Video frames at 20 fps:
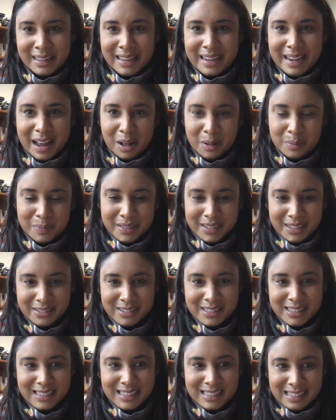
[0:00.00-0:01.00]
in helping you
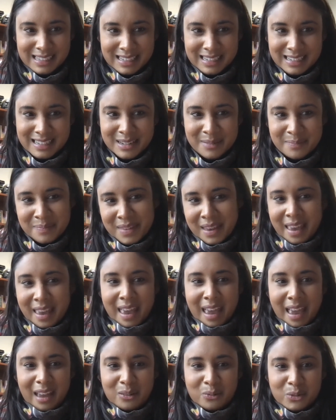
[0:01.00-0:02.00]
succeed,
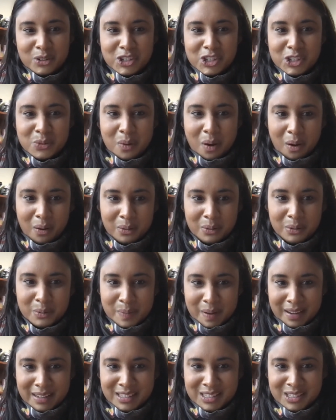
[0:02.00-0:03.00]
and wish you all the
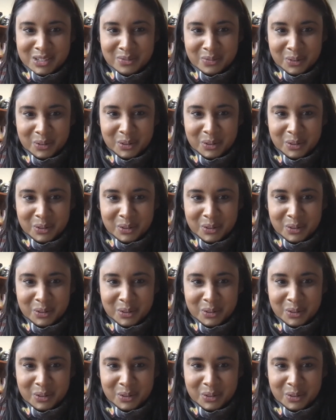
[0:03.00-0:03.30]
best for